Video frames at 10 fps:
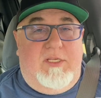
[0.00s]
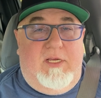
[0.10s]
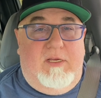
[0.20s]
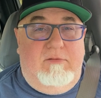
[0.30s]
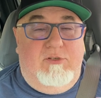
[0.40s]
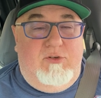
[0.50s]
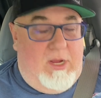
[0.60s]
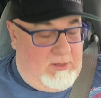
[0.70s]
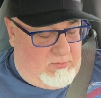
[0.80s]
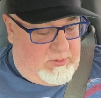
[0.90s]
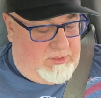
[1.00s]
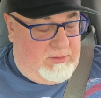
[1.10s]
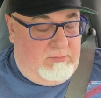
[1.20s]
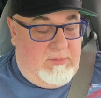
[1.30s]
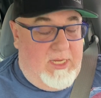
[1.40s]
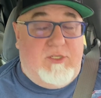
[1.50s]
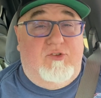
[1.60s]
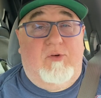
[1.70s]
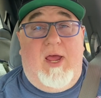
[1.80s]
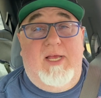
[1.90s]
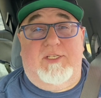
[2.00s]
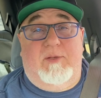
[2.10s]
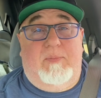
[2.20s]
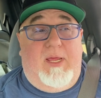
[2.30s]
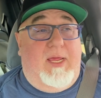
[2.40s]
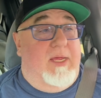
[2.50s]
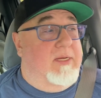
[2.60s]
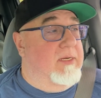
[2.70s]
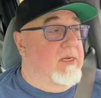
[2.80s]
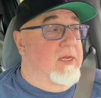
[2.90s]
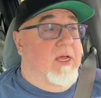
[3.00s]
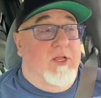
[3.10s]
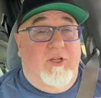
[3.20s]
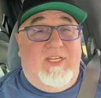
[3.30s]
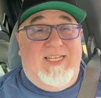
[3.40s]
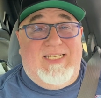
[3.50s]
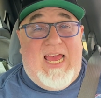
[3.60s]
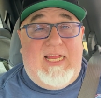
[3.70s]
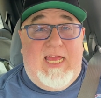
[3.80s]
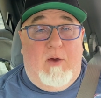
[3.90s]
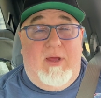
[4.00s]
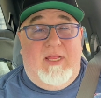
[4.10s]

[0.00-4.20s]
the trailer was as dry as could be. It looked exactly how I